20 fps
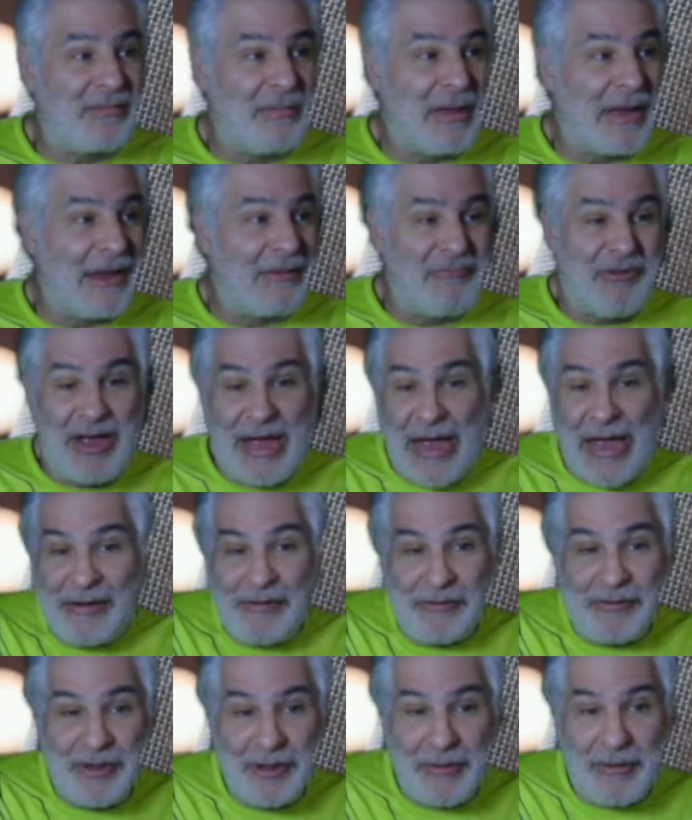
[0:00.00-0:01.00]
I'm like, well, I
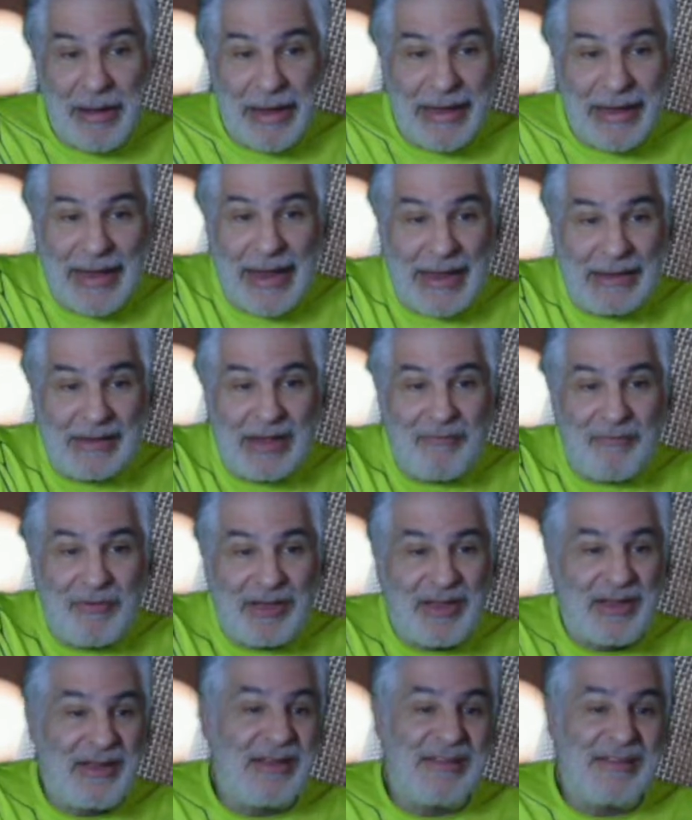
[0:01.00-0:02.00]
don't know. I can't, if it
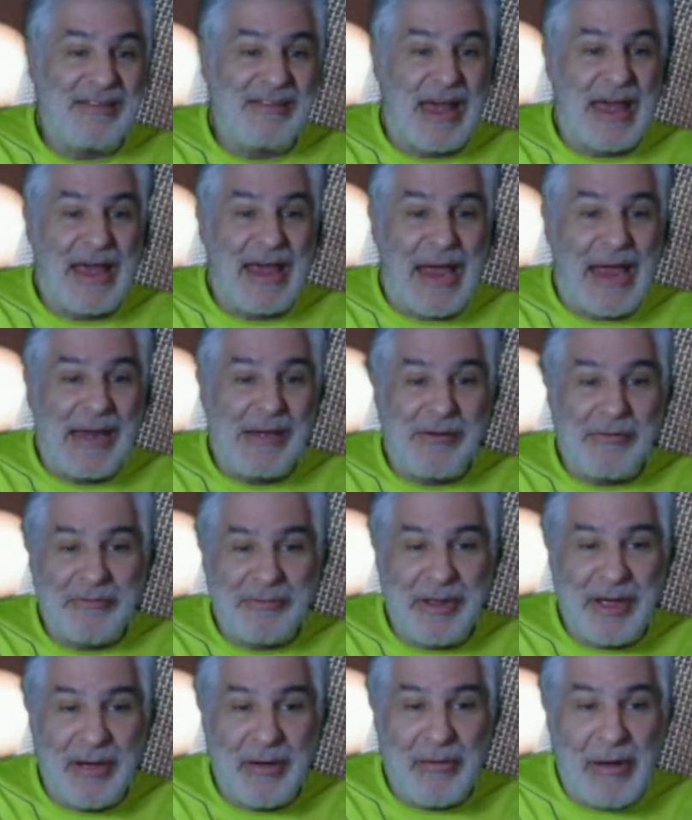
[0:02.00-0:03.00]
didn't say, I don't
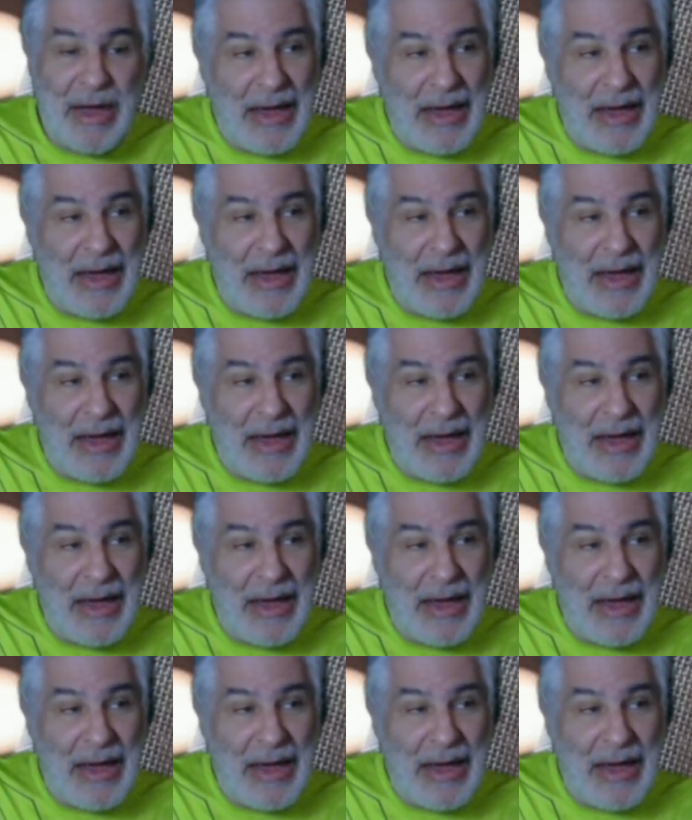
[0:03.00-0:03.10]
know.